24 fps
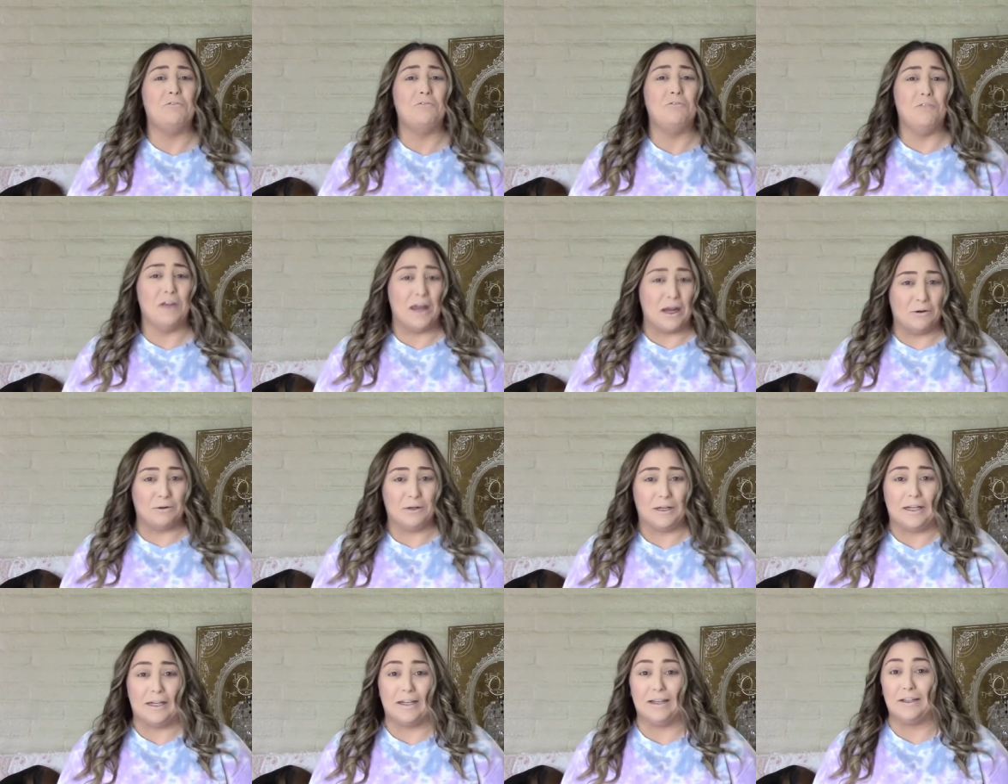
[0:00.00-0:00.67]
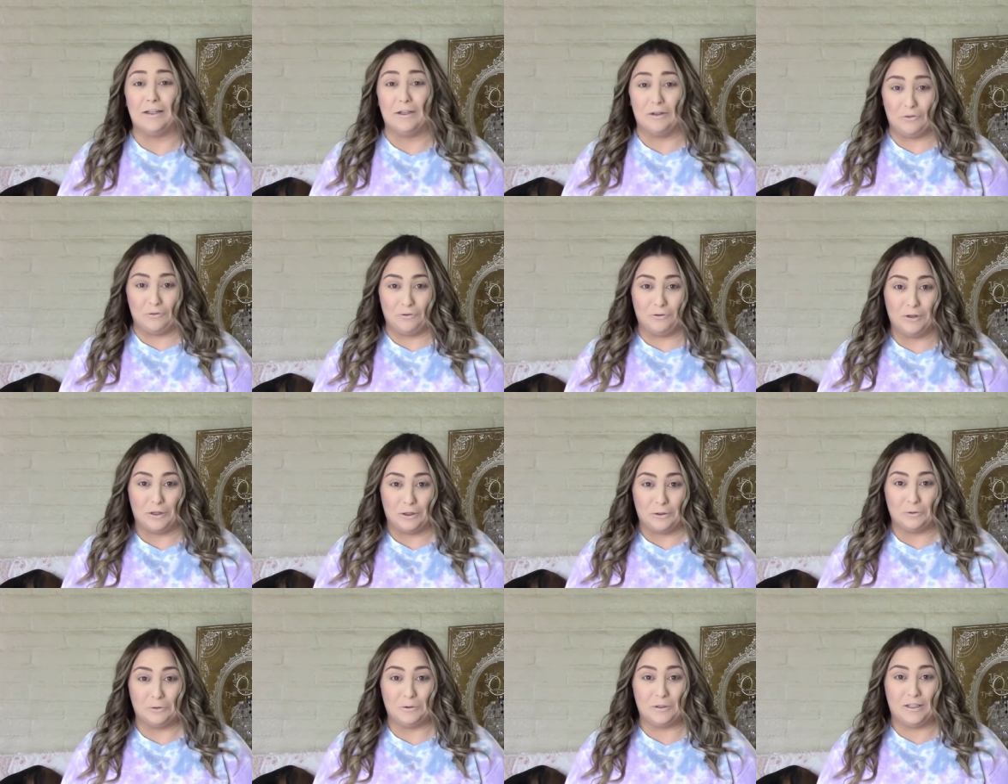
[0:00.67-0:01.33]
very
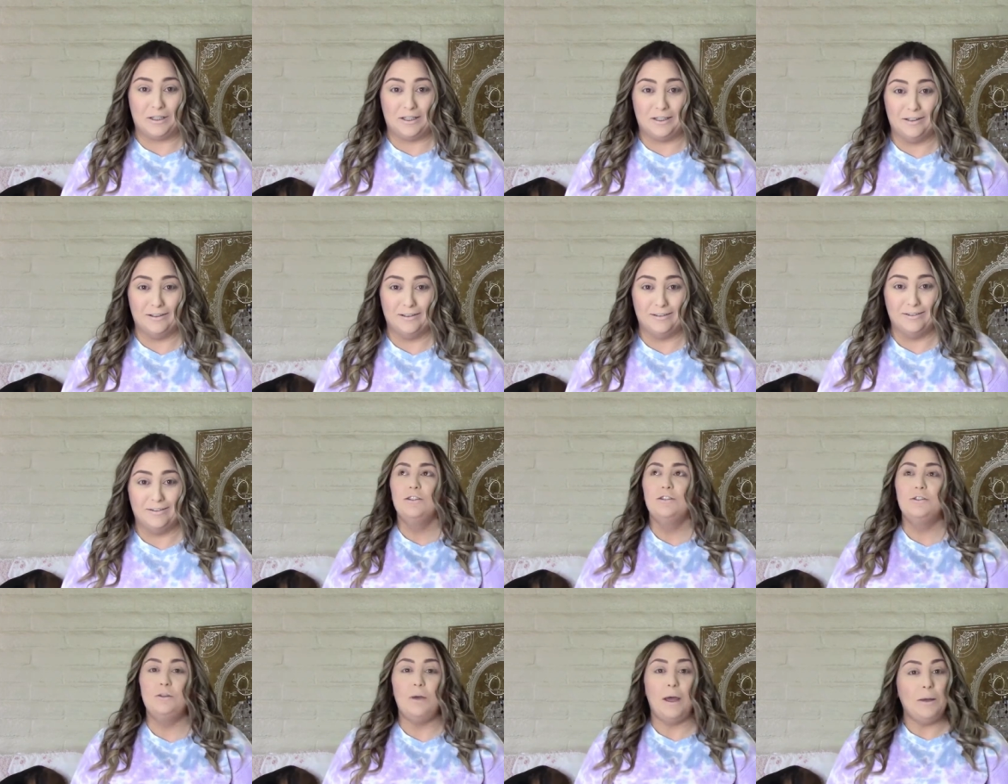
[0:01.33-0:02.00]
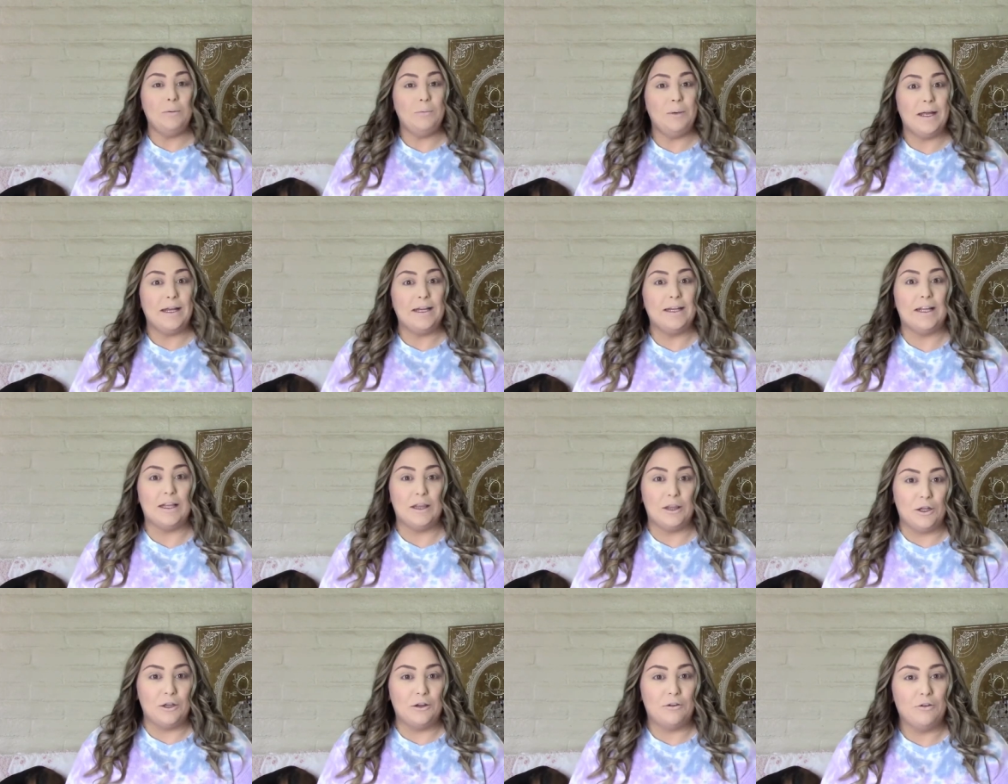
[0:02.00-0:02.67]
confused. So I went
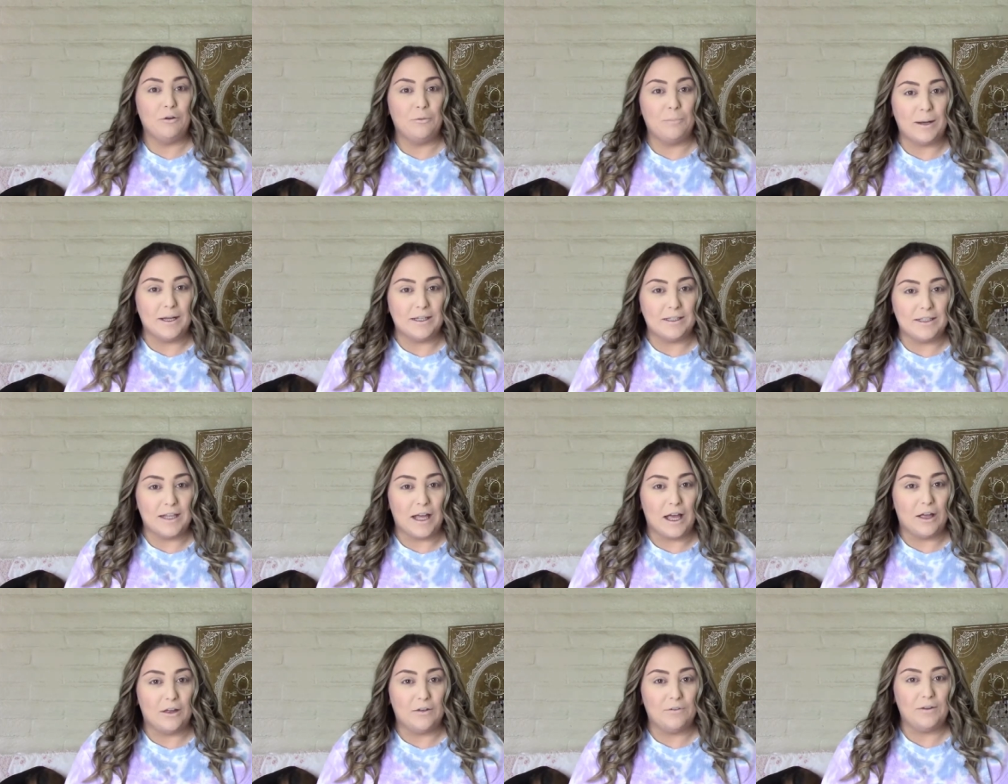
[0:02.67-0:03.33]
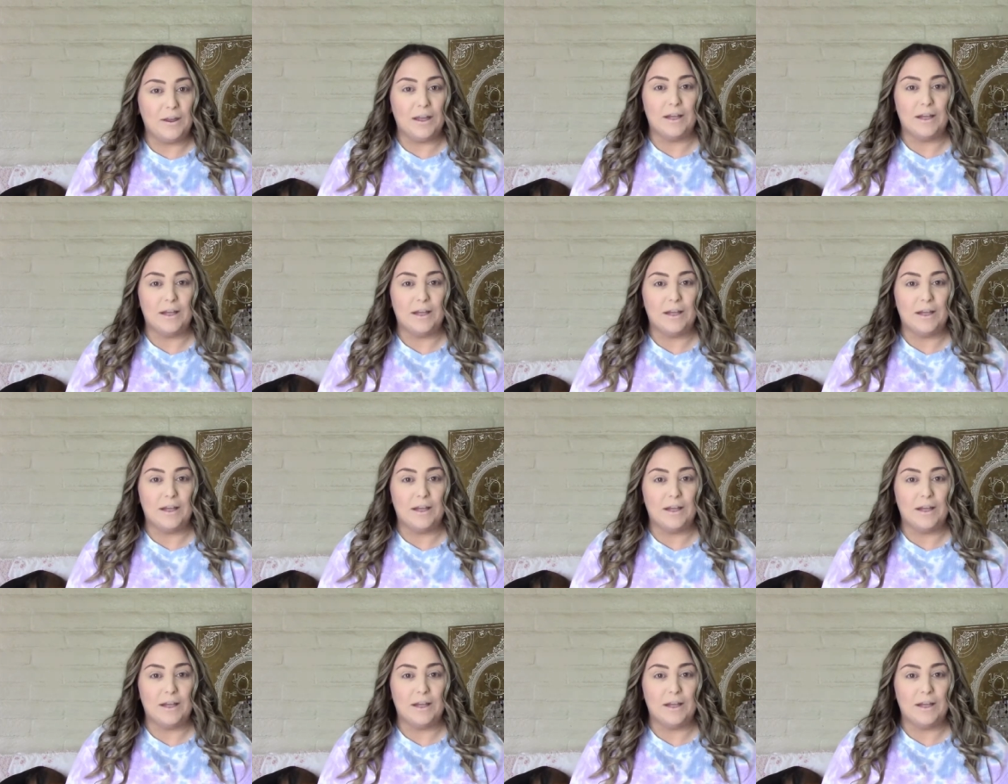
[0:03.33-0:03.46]
and looked for myself,